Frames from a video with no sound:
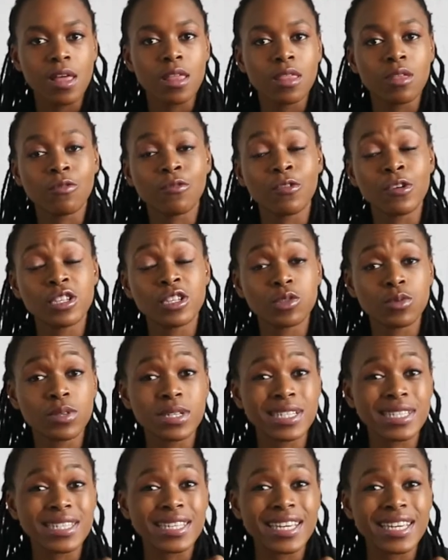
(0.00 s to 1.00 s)
The first one
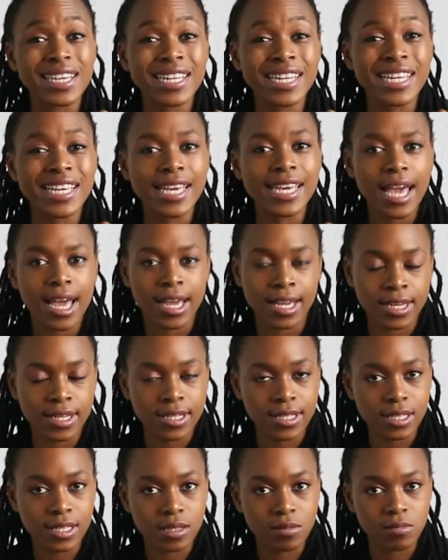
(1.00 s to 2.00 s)
is
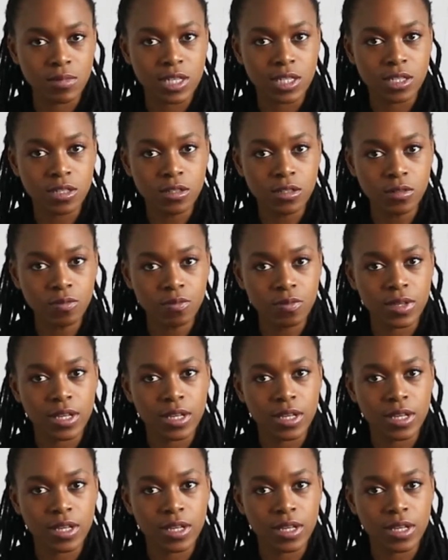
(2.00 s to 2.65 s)
iliacus muscle.